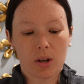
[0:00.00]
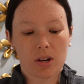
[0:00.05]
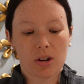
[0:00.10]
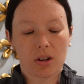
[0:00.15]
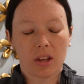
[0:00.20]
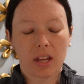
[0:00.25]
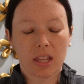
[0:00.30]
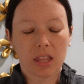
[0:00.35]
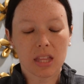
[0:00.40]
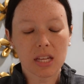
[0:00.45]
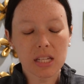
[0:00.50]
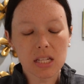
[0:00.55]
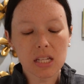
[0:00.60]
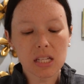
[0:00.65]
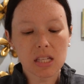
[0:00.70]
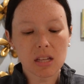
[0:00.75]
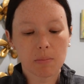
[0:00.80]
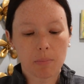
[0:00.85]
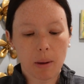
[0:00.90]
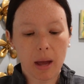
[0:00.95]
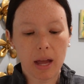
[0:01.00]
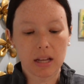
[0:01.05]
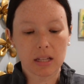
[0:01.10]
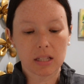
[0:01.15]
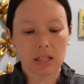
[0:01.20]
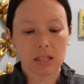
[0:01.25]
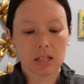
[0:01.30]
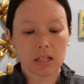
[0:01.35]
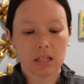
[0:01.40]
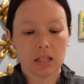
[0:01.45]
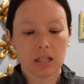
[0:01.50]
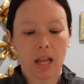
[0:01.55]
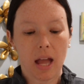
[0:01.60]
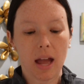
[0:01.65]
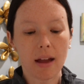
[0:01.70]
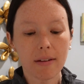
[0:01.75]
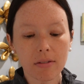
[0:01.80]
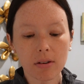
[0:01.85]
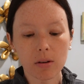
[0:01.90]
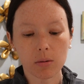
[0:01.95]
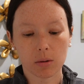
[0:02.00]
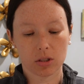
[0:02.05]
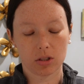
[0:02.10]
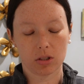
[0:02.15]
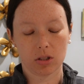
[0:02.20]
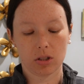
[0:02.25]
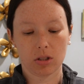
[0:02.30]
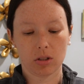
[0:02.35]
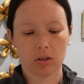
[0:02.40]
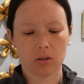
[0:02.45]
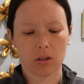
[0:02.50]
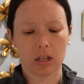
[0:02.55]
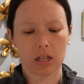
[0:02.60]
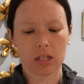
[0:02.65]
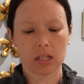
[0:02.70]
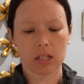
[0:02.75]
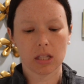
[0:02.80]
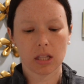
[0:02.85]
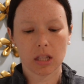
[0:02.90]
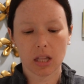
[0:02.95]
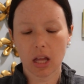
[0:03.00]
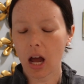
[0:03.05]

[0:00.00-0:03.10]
you're like, this is the best. Everyone should do this.